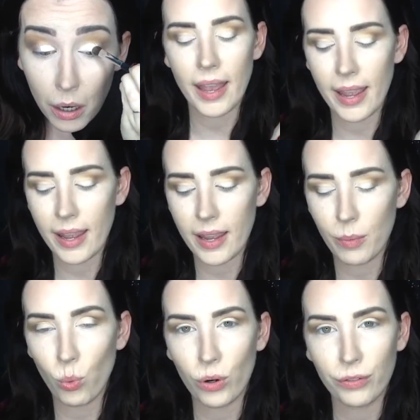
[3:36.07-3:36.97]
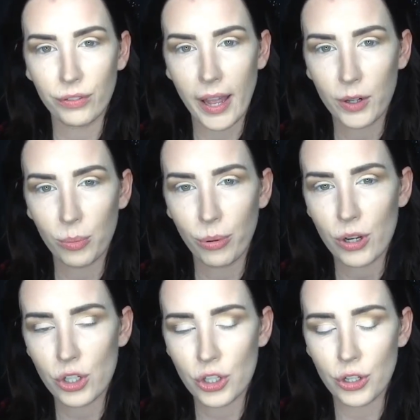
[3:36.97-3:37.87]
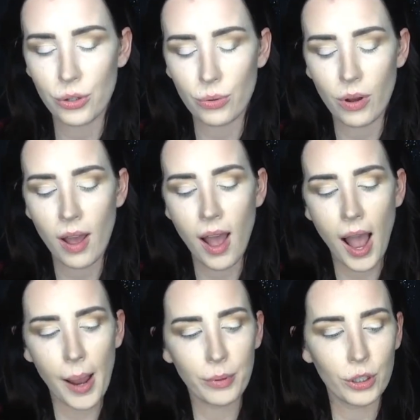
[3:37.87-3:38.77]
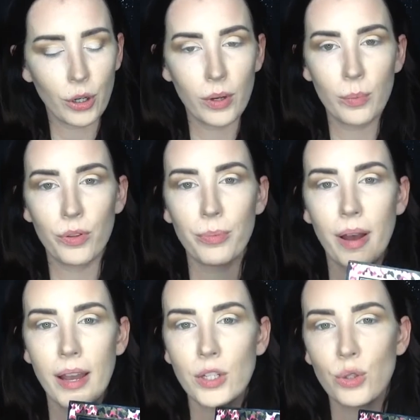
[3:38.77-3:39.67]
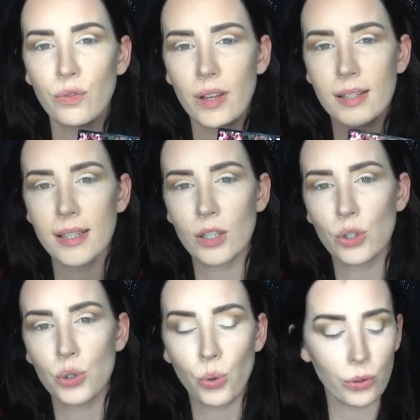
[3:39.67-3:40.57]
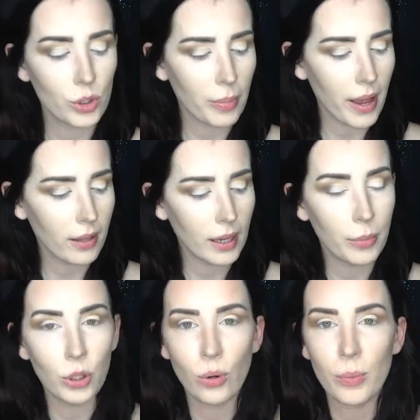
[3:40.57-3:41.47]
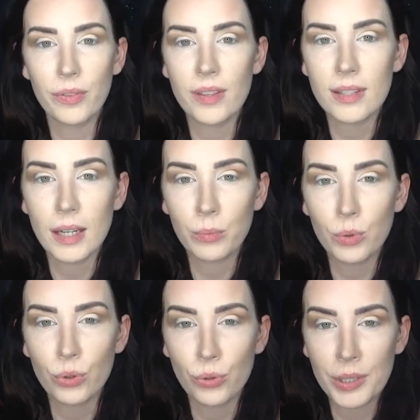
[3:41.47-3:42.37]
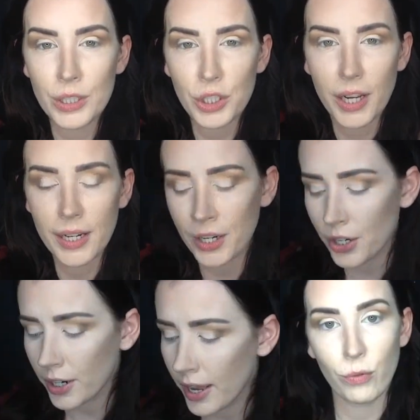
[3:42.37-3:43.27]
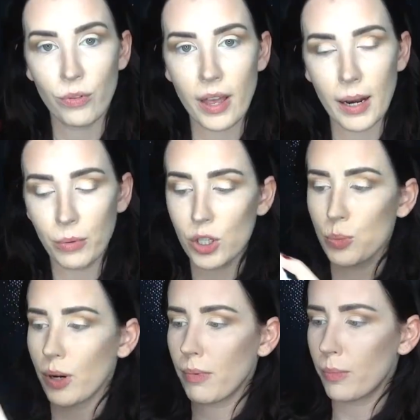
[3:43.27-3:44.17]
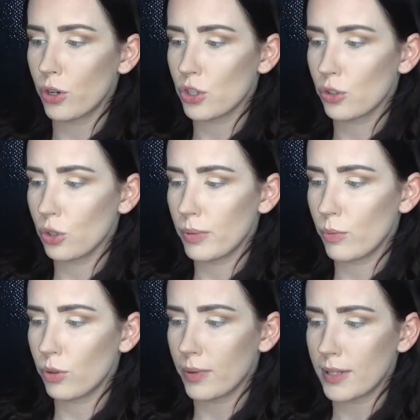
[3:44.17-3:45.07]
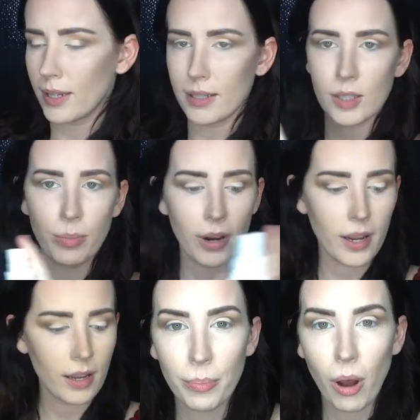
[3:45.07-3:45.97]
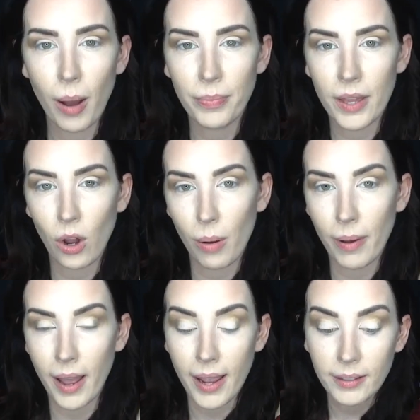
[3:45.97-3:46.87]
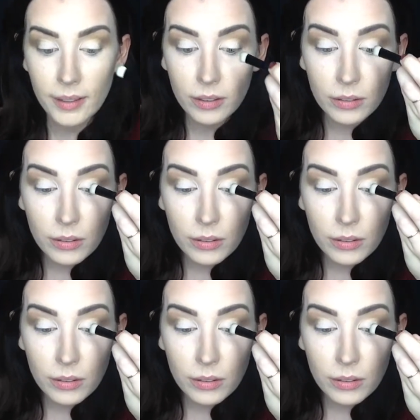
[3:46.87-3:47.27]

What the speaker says: A more flatter brush too. I'm going to go in with my Too Faced Nikki Tutorials palette. I'm going to go in with this emerald green shade here. Before that, I'm going to spray my brush a little bit with my setting spray and pop that on my eyelid.